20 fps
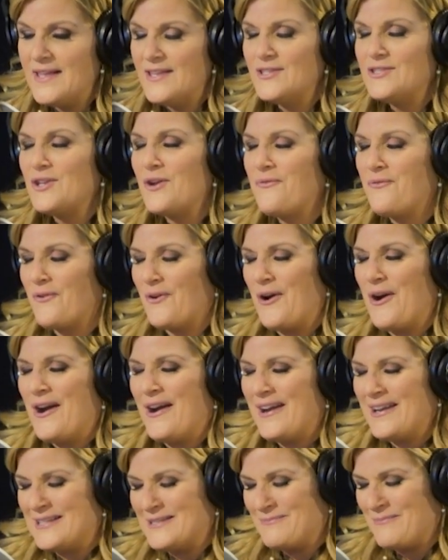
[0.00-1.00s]
So for
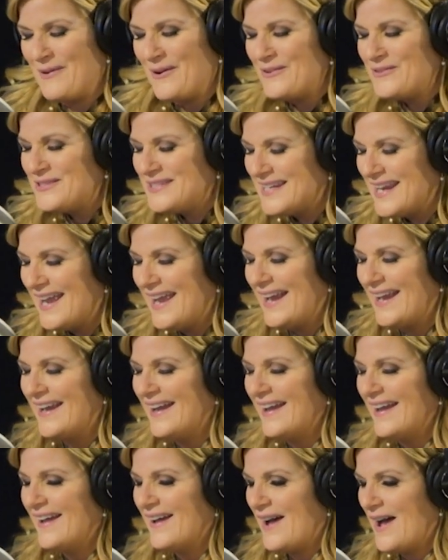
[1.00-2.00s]
his birthday,
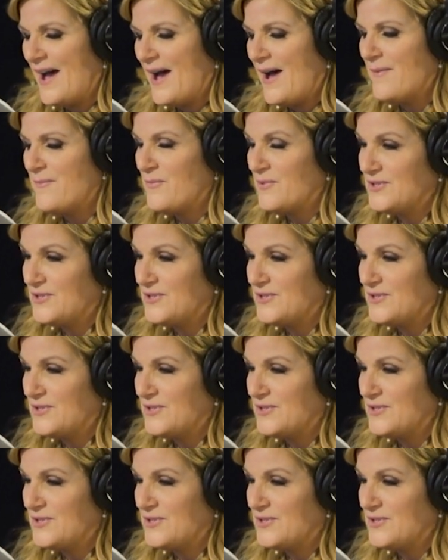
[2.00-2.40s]
um,